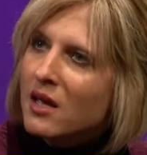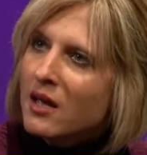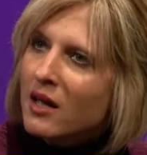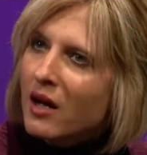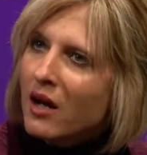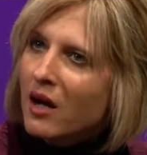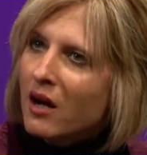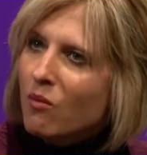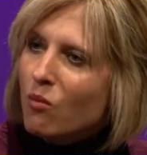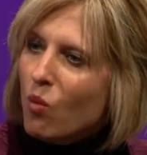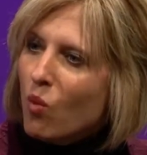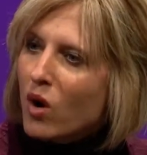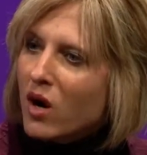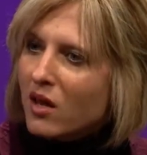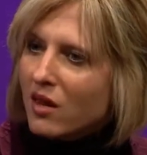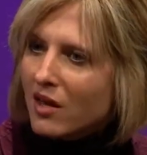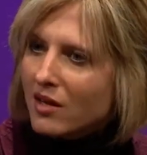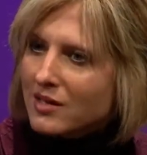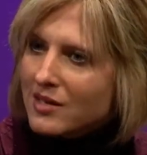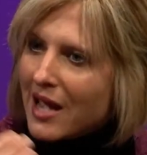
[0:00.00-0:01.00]
one
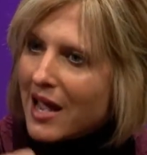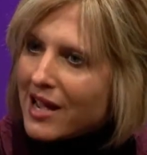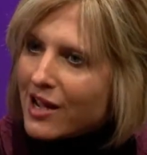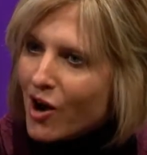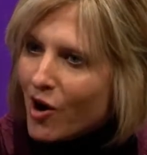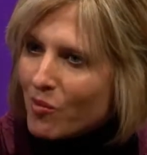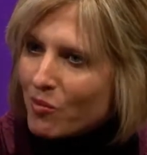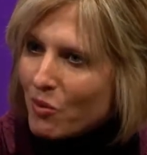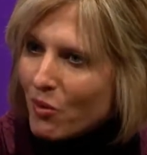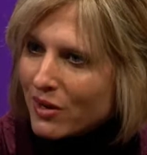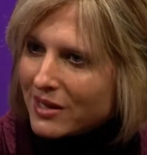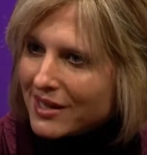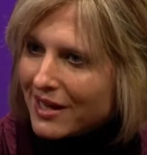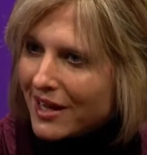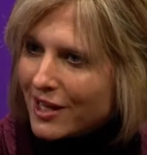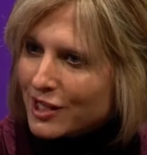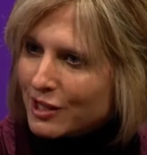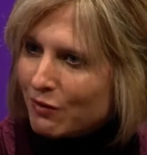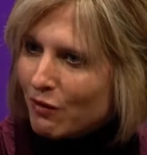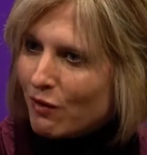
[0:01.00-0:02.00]
of the take-home points, I
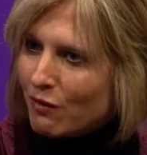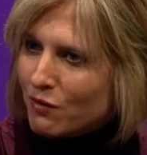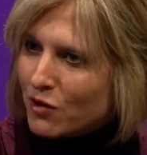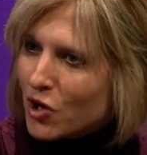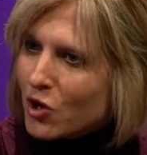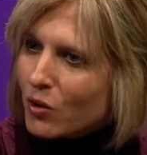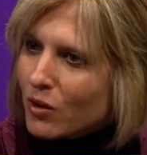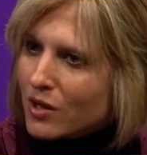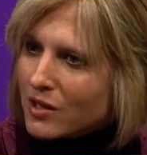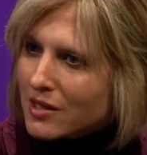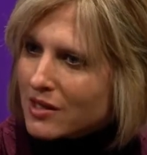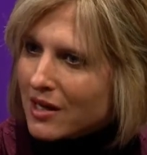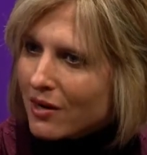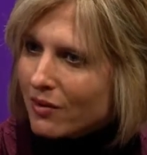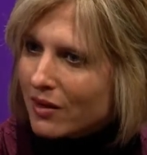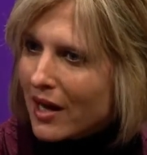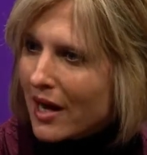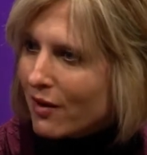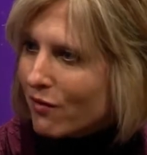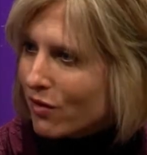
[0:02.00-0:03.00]
guess, for viewers is I
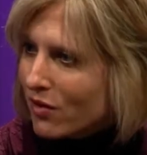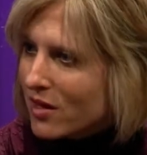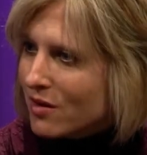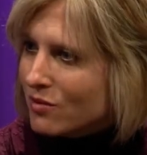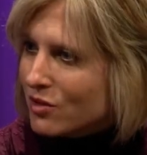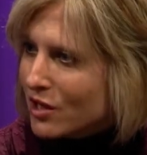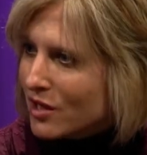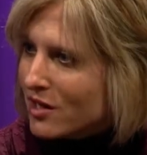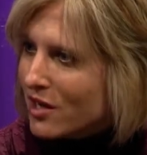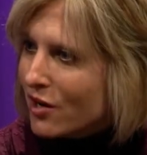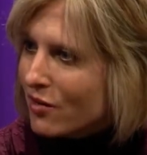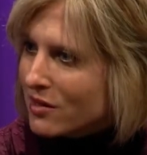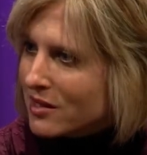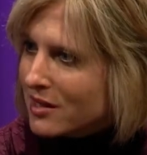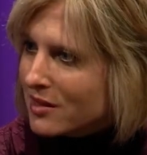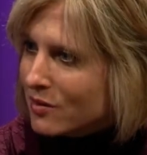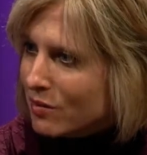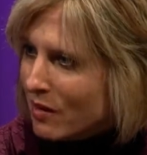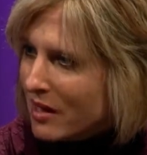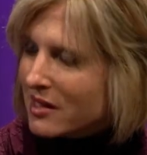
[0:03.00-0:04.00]
would like for them to know is
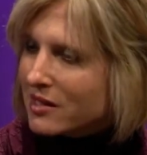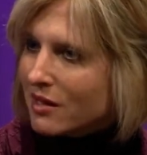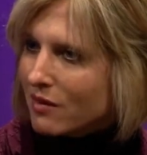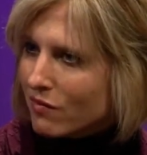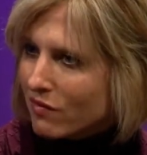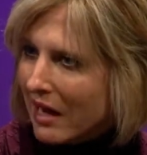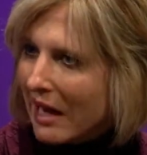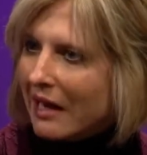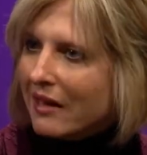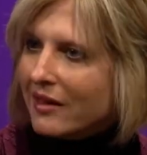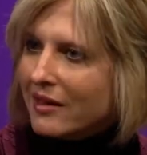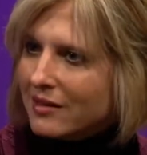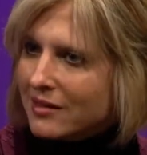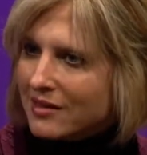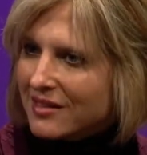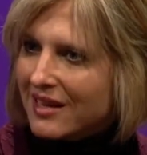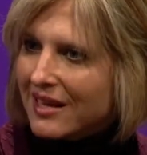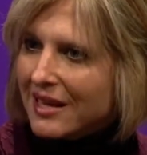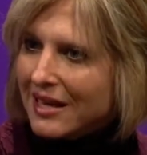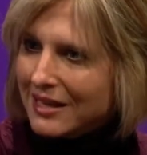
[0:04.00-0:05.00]
that domestic violence